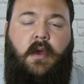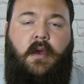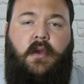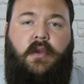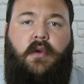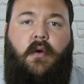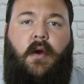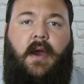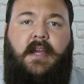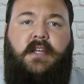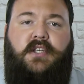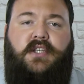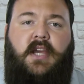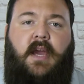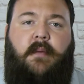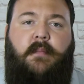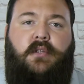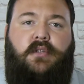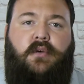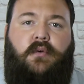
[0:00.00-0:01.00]
Your
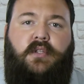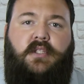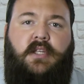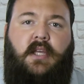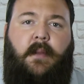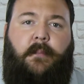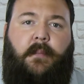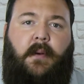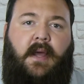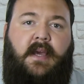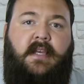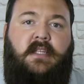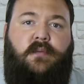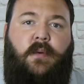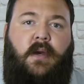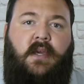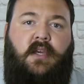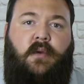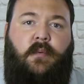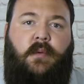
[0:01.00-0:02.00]
AGM is also the place
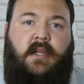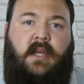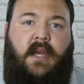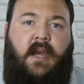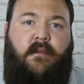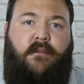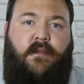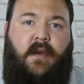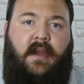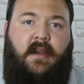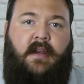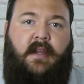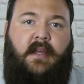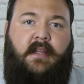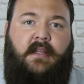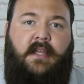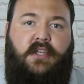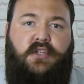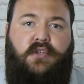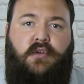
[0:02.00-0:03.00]
where you would give any
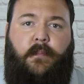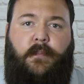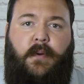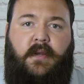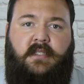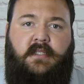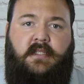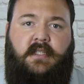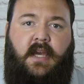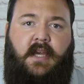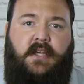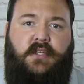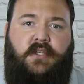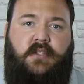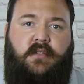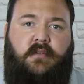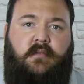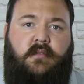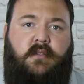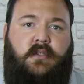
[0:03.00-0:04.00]
additional
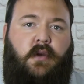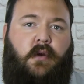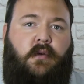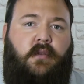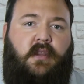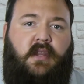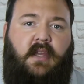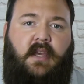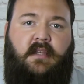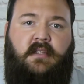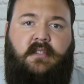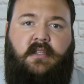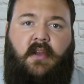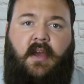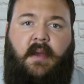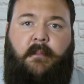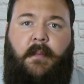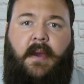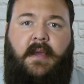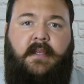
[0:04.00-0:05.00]
presentations on things
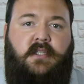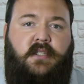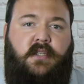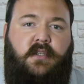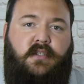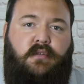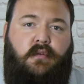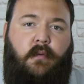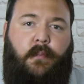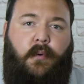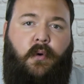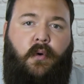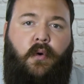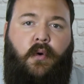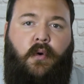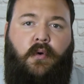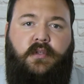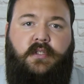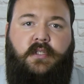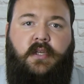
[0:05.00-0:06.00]
like maintenance
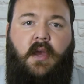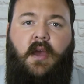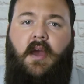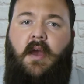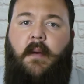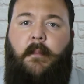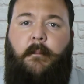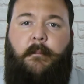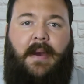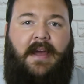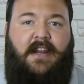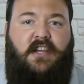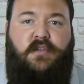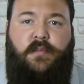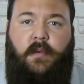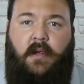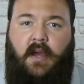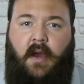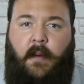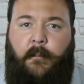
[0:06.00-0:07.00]
reports,
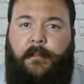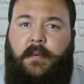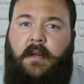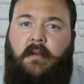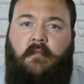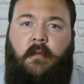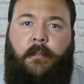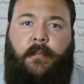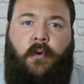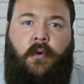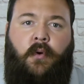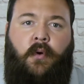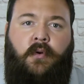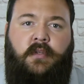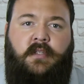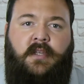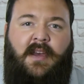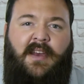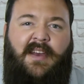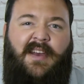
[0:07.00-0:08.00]
management company
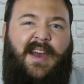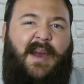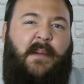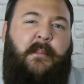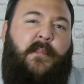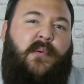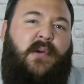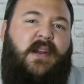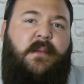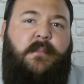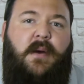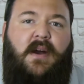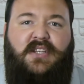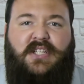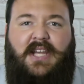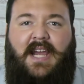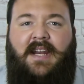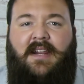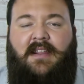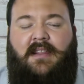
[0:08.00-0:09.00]
reports, and pretty much
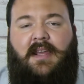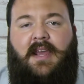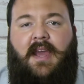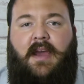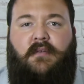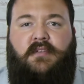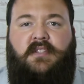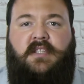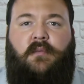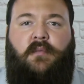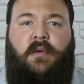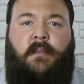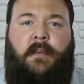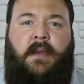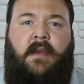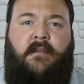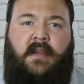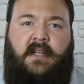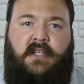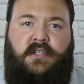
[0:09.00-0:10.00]
anything else that would
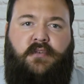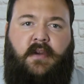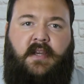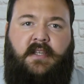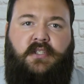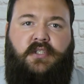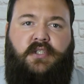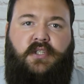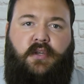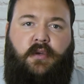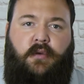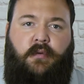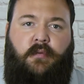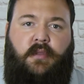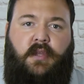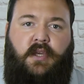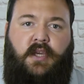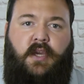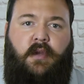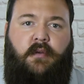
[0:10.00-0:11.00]
be of interest to
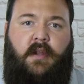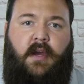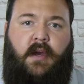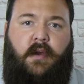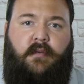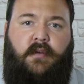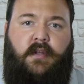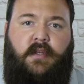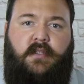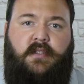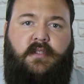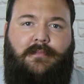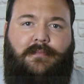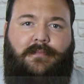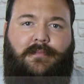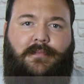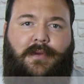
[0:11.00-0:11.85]
the unit owners.